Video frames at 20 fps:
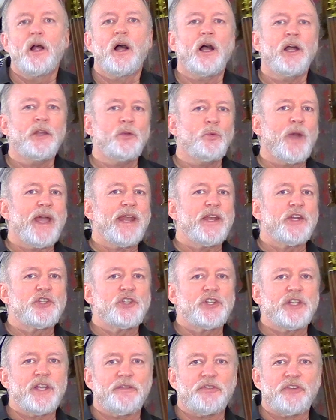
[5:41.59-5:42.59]
Unweighted
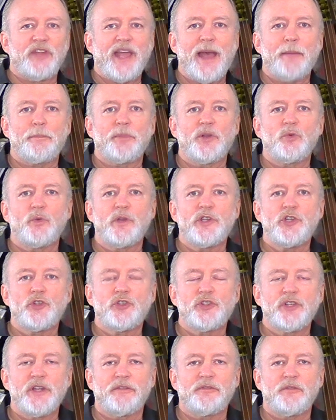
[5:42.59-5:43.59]
shifts happen when you
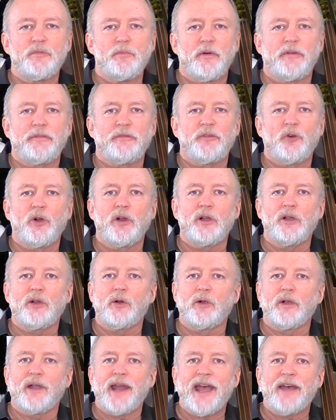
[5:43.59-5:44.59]
shift before
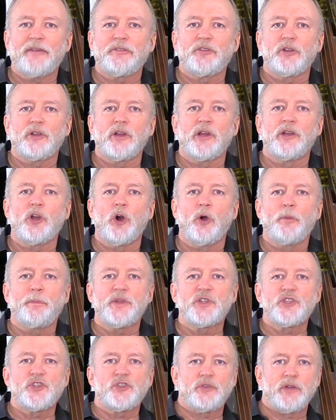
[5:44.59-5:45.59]
or after an
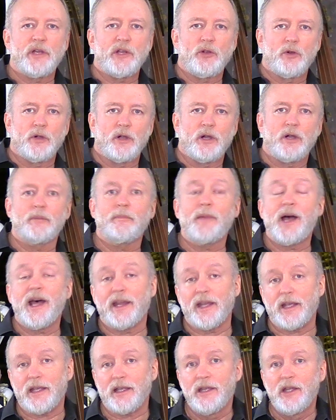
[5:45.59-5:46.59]
open string or
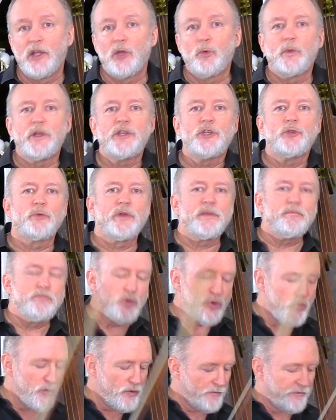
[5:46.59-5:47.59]
harmonic, when you
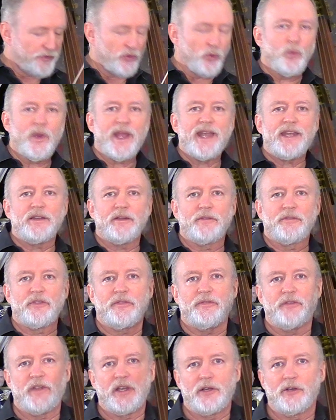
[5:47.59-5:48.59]
remove the weight of the
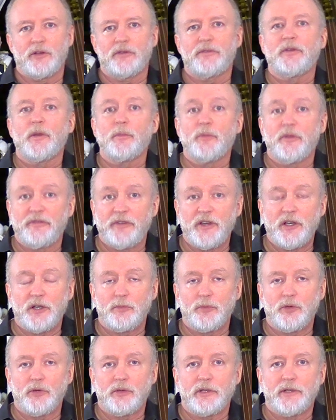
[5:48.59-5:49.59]
finger from the
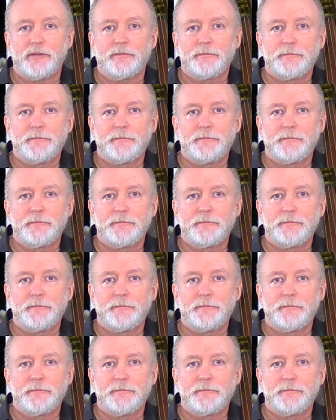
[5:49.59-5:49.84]
fingerboard.